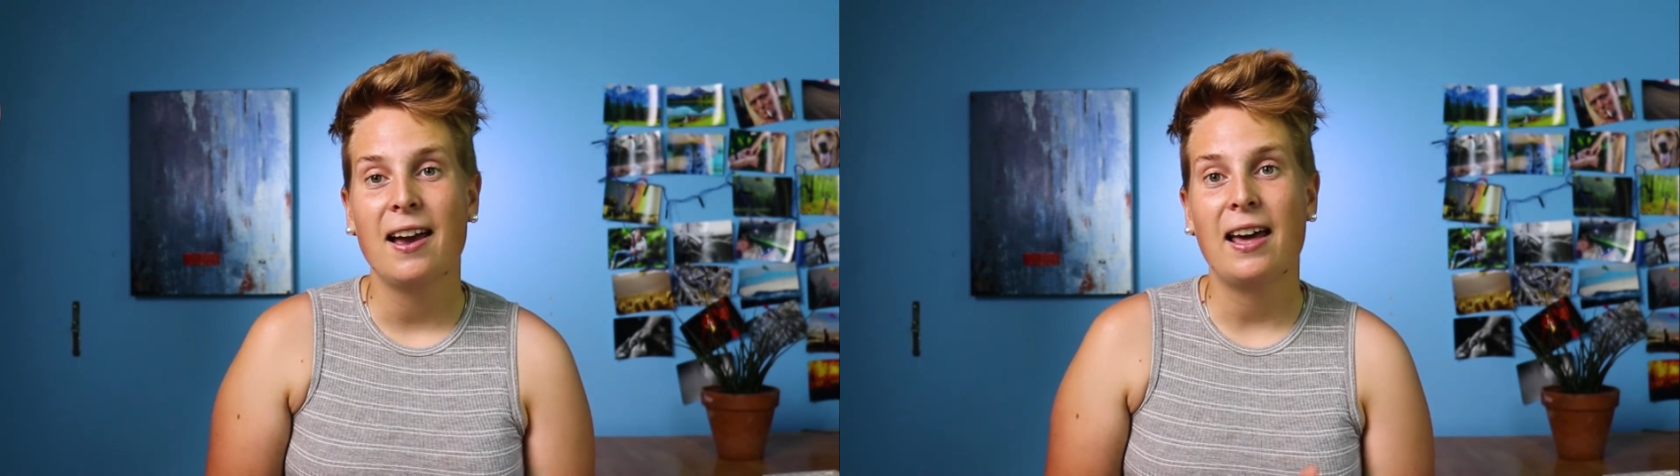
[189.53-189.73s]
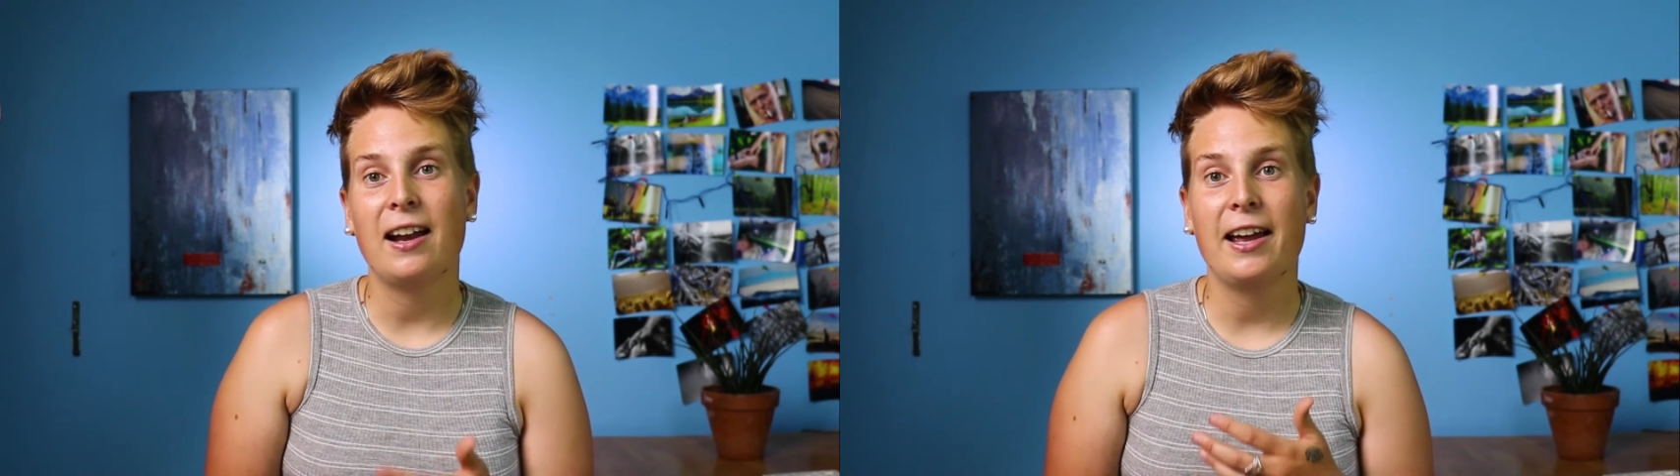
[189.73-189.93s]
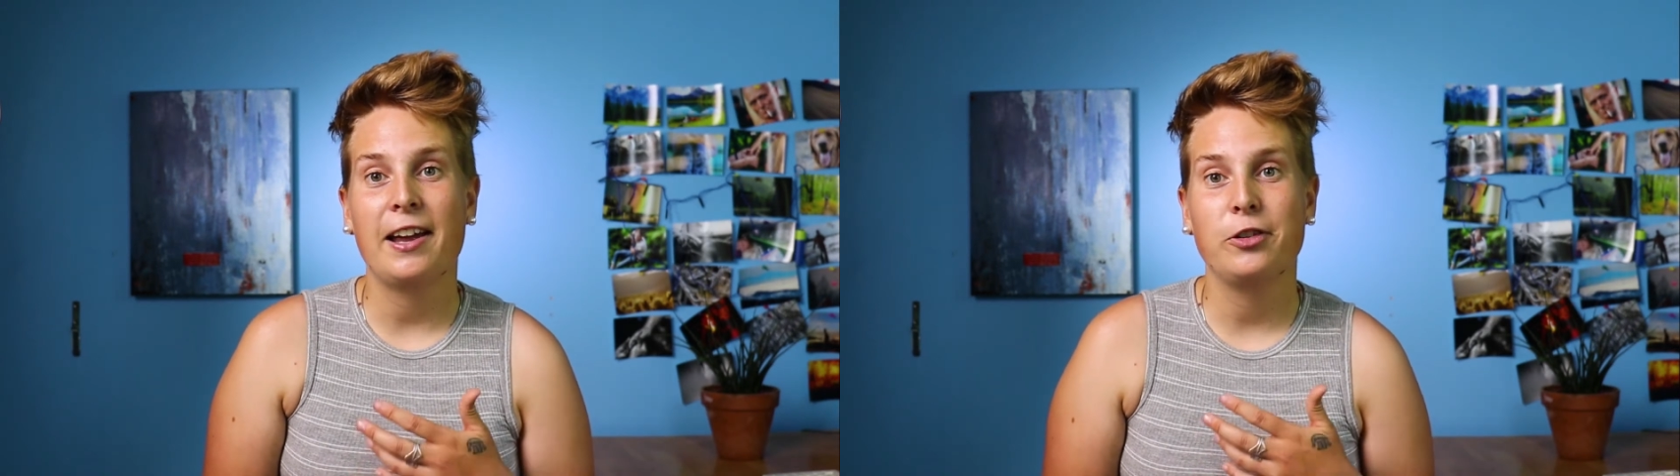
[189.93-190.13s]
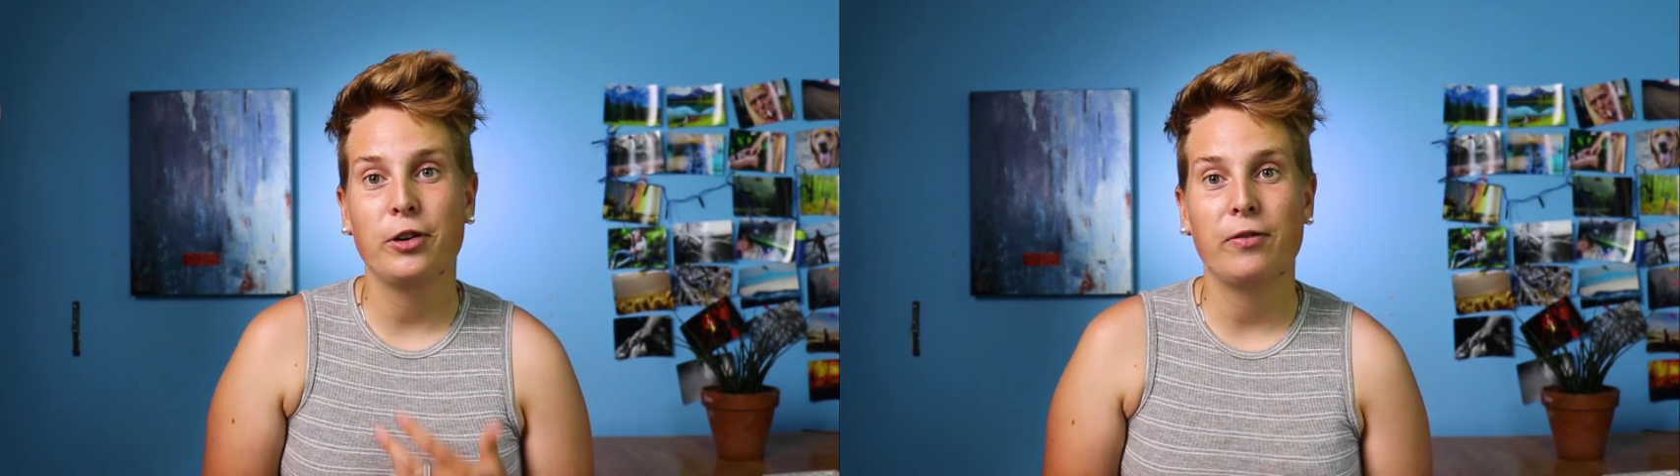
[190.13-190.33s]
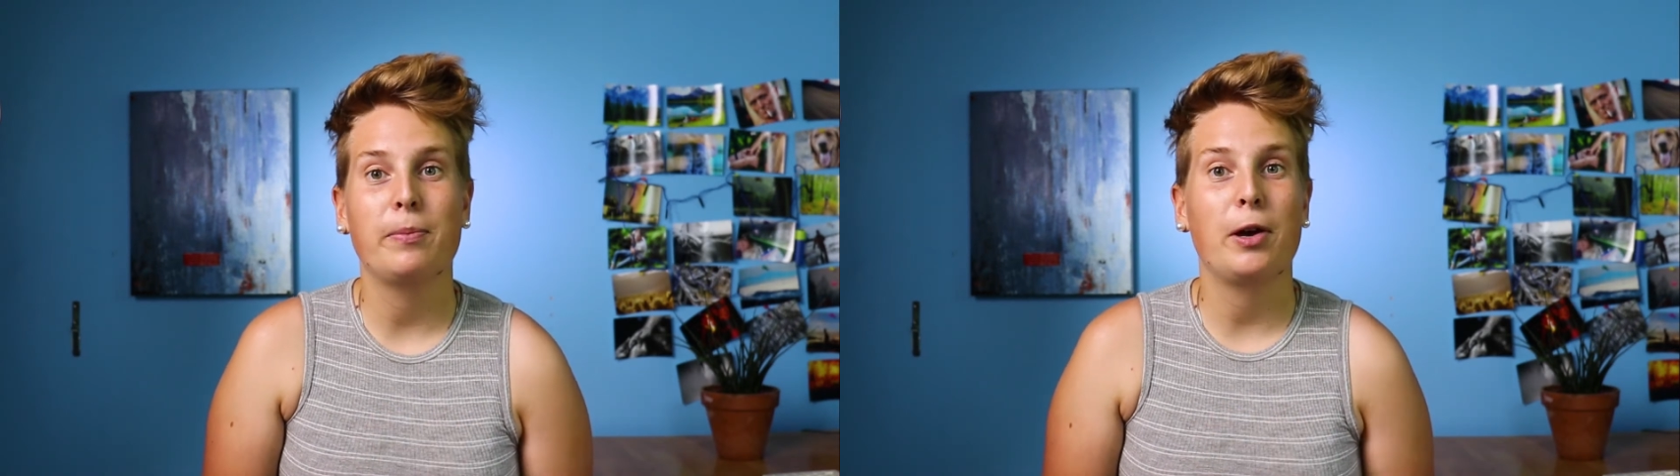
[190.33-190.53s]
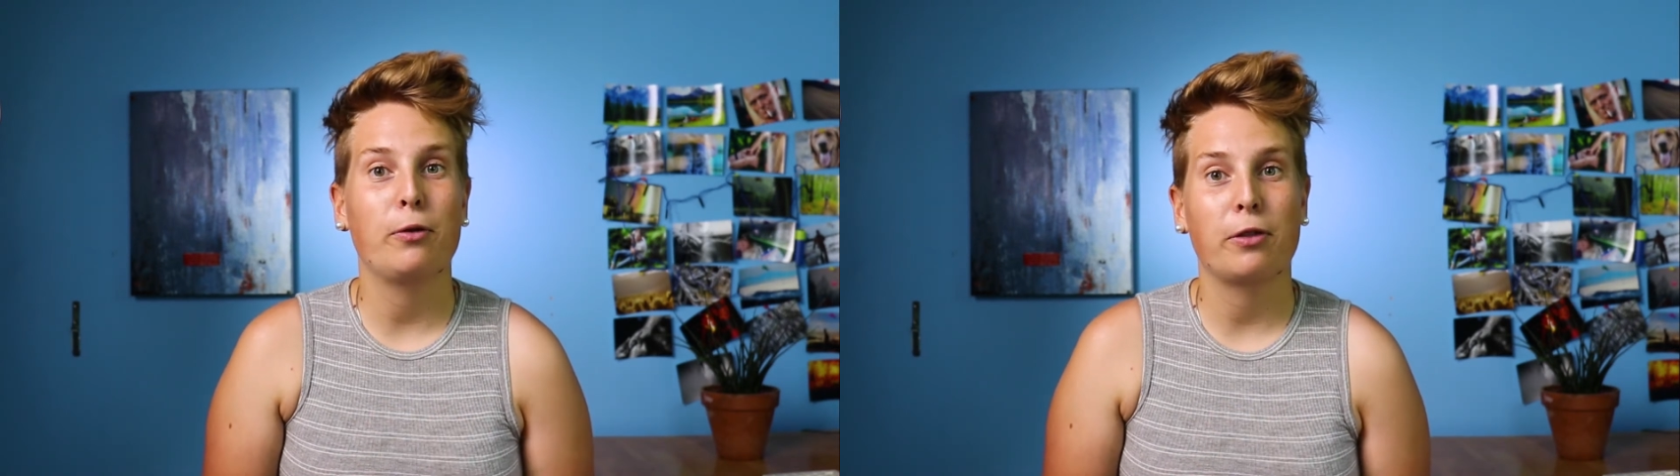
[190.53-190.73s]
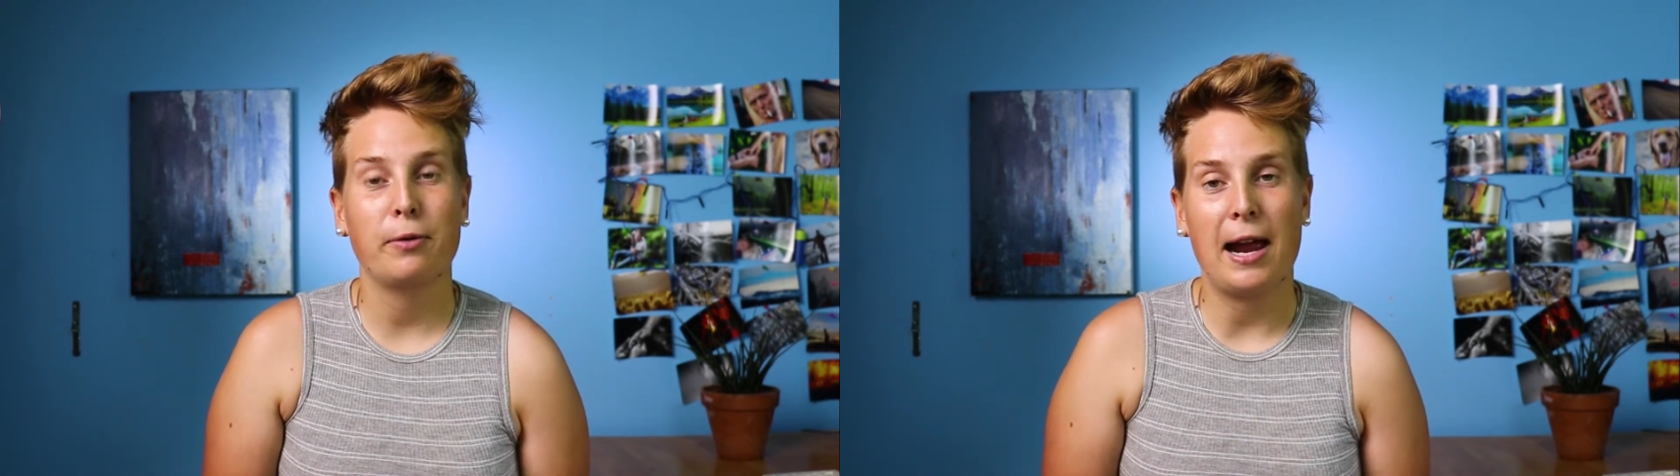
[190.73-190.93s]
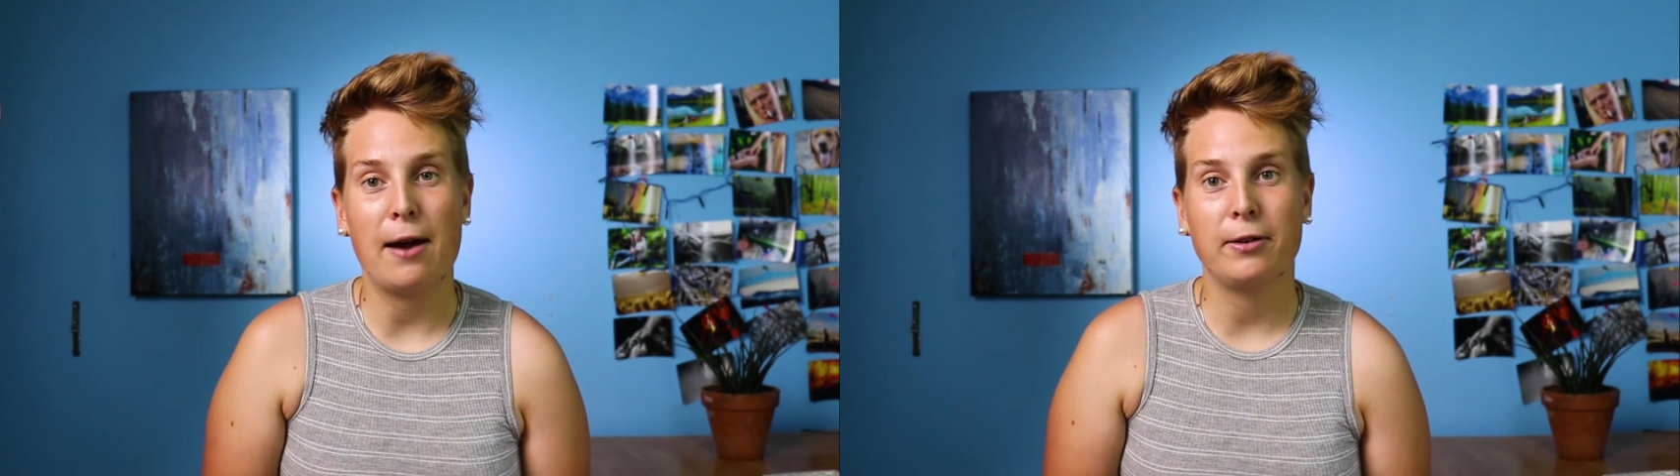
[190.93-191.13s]
and I had driven about
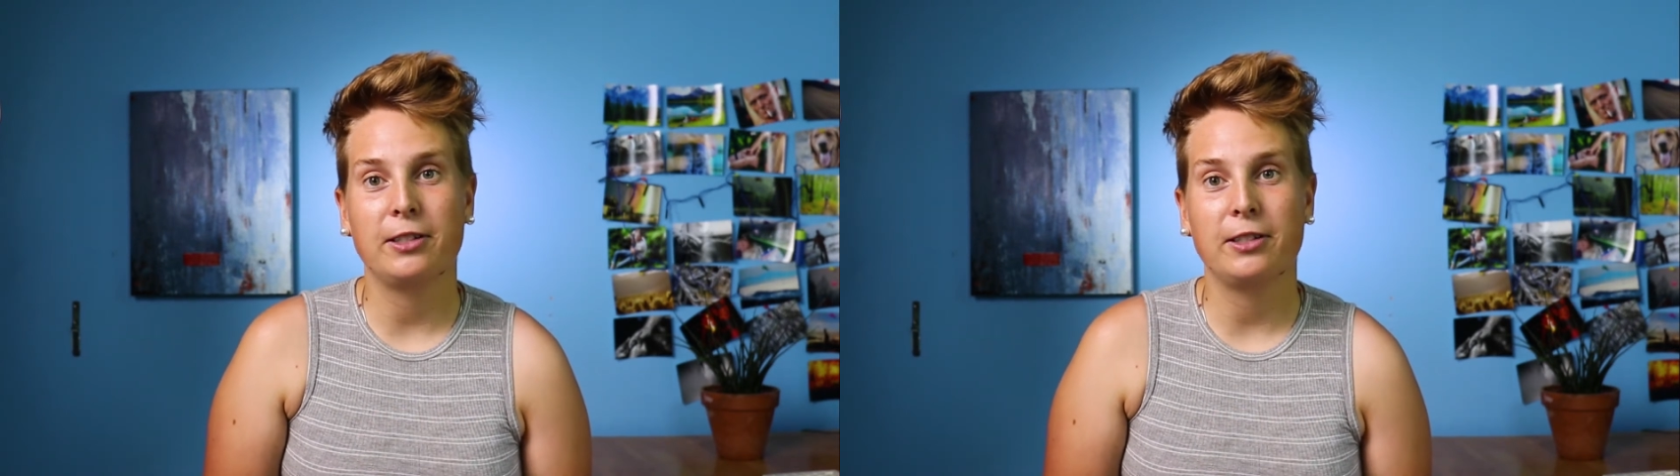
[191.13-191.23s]
3 hours